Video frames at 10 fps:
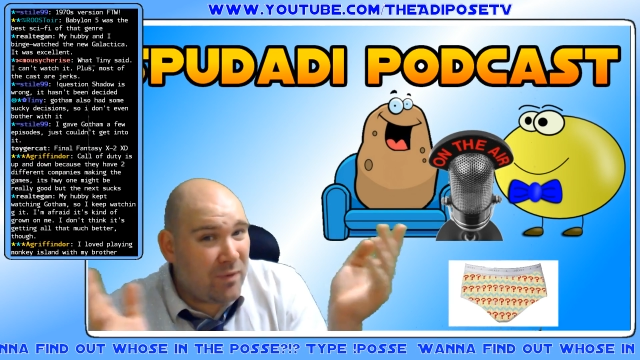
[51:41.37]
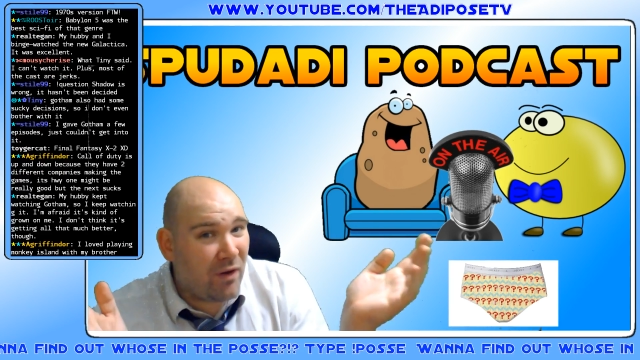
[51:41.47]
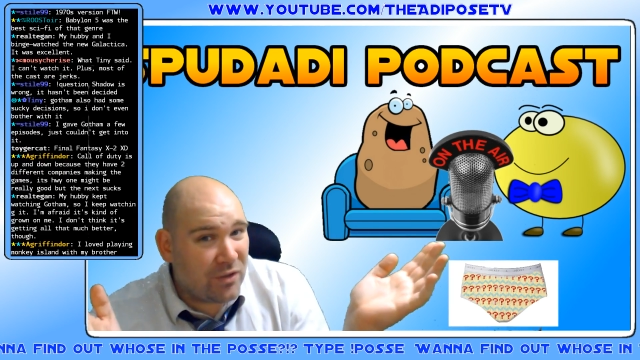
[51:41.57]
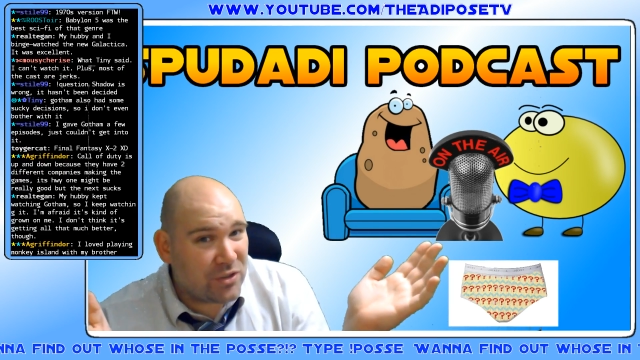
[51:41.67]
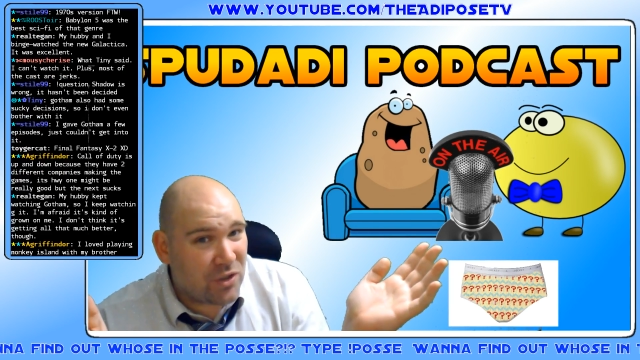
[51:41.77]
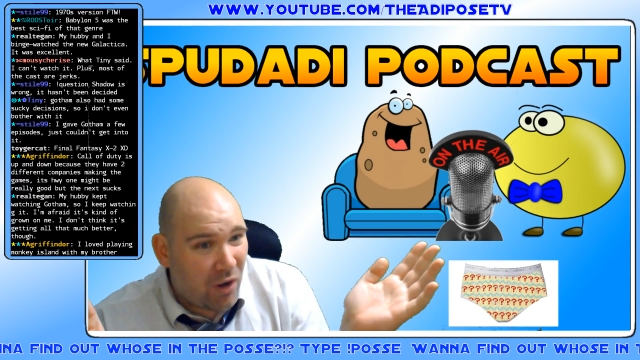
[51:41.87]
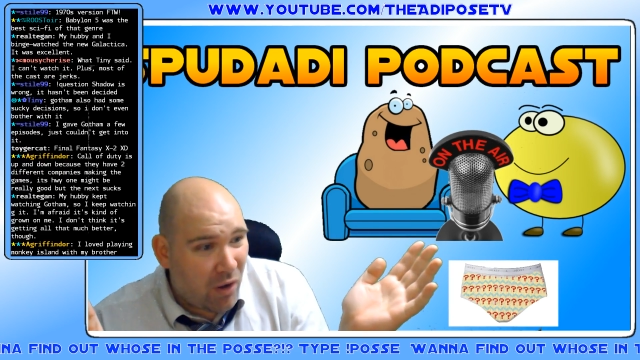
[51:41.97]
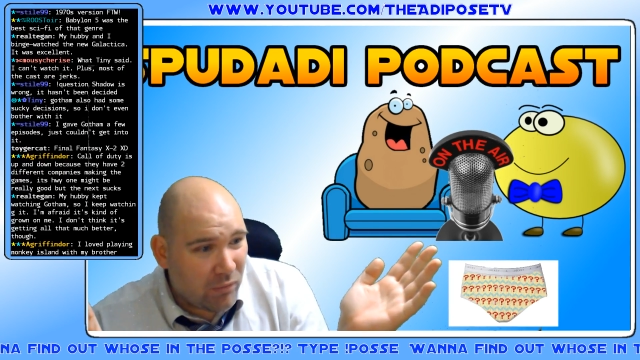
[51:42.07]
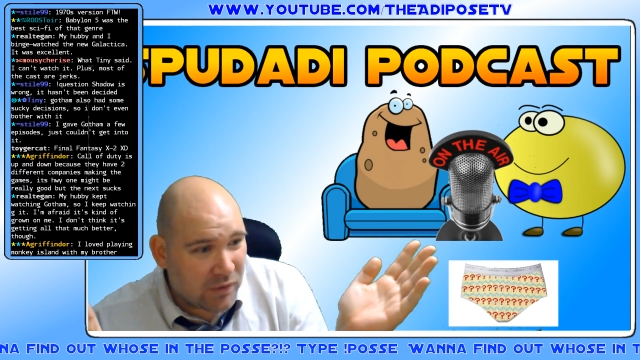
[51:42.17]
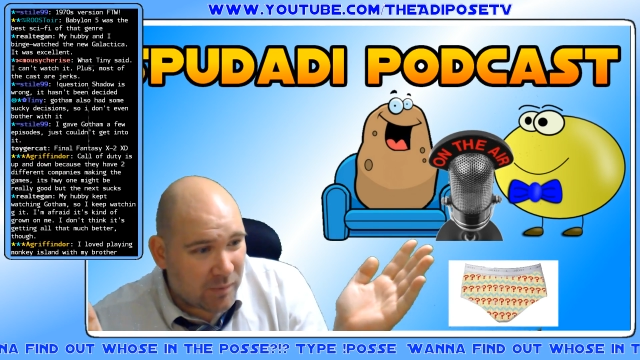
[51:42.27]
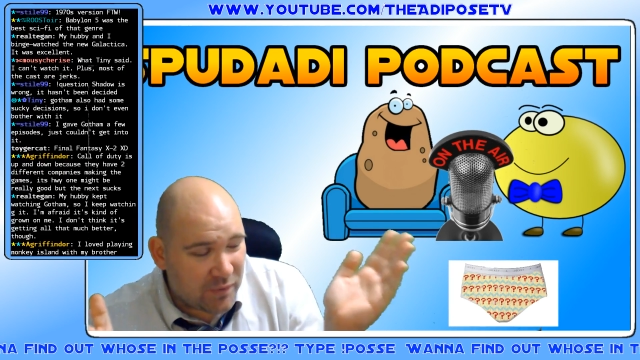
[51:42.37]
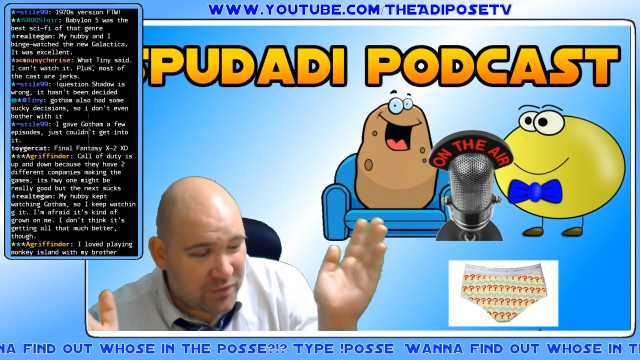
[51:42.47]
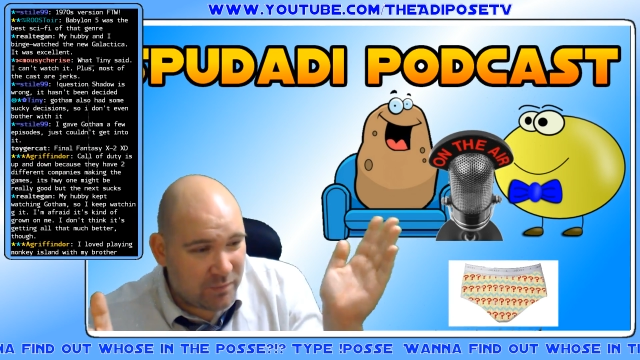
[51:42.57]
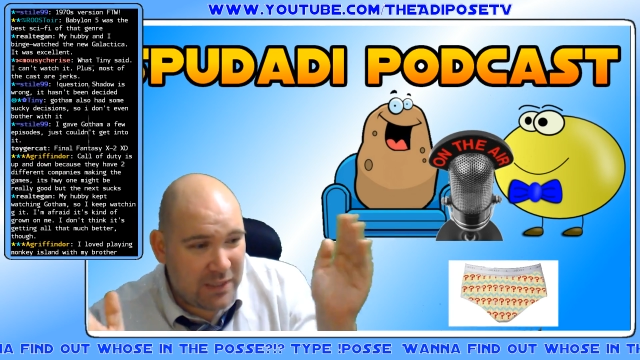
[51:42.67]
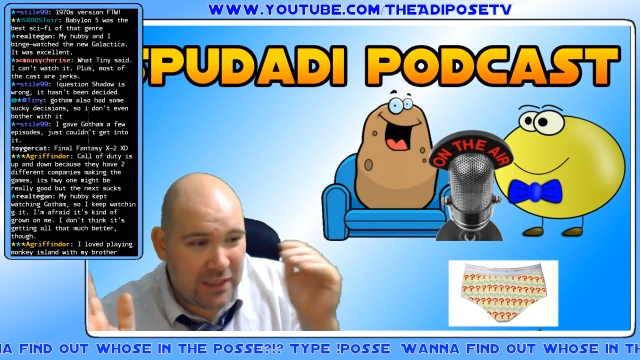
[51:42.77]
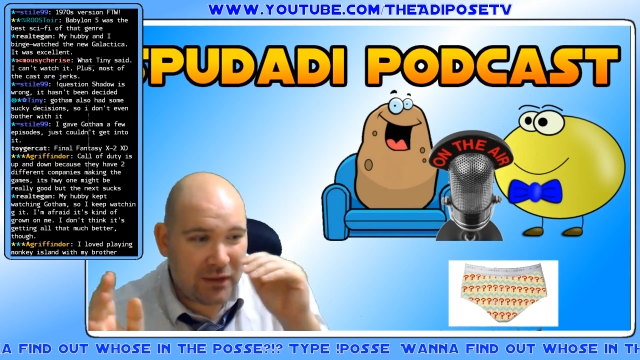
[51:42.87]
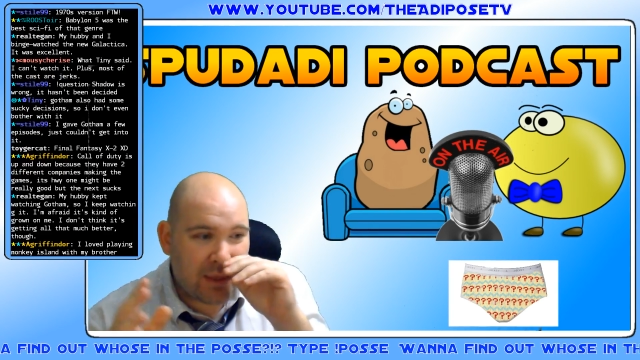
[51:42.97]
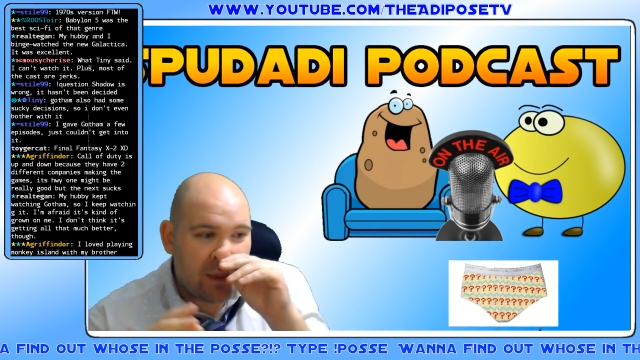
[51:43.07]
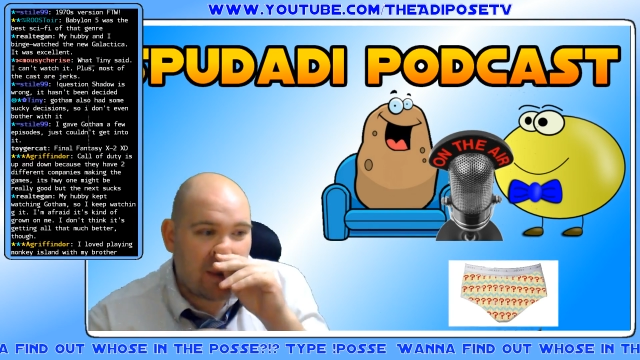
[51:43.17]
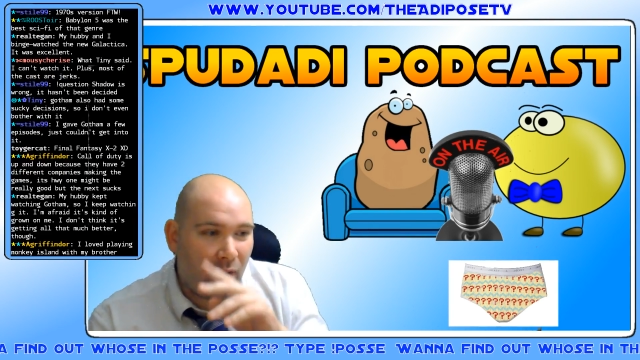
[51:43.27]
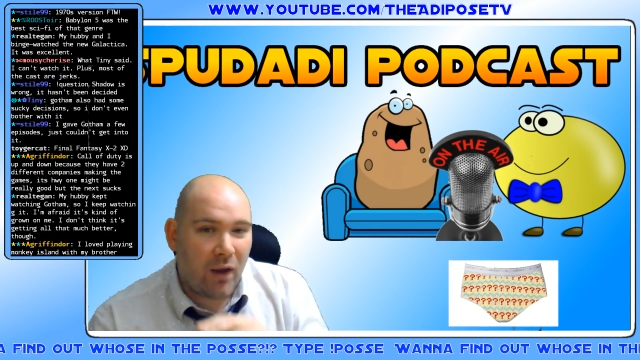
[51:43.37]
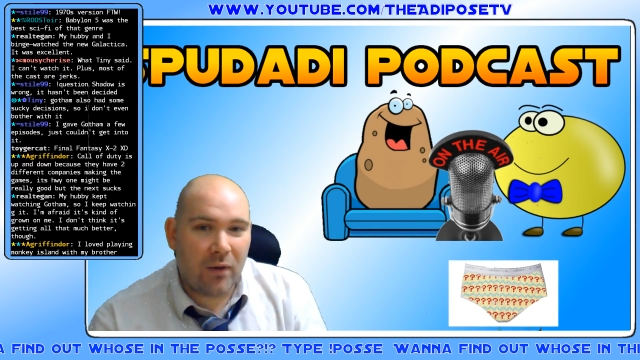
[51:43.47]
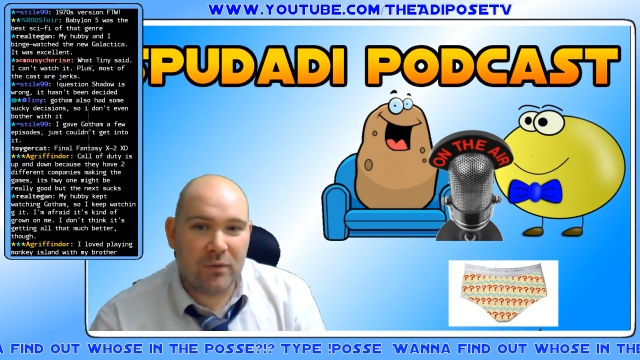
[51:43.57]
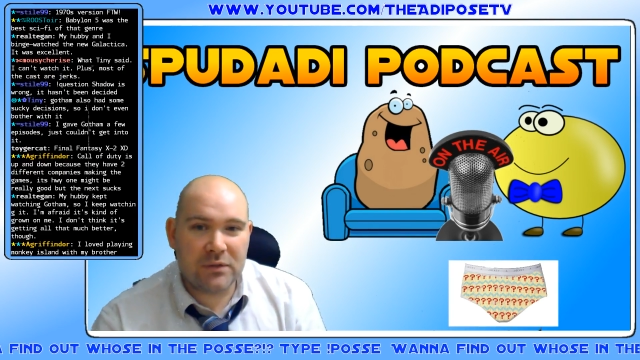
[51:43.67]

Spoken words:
I just got older. But to me, that I was